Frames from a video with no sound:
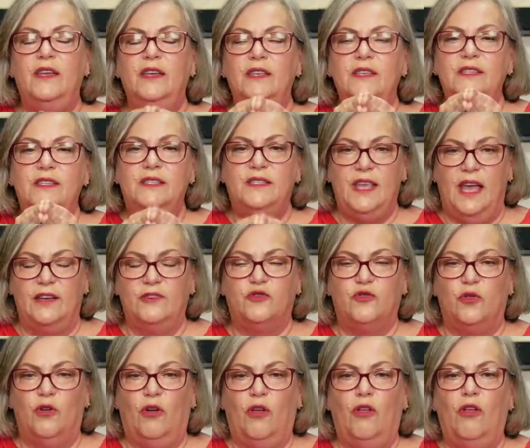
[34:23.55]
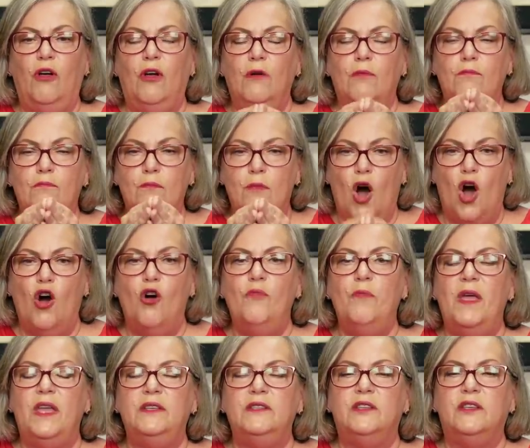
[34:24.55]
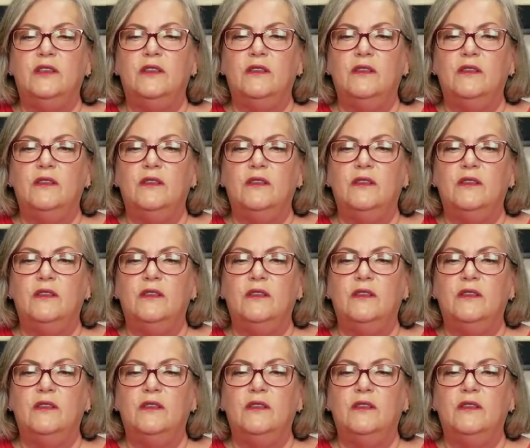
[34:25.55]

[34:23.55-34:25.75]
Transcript: central moment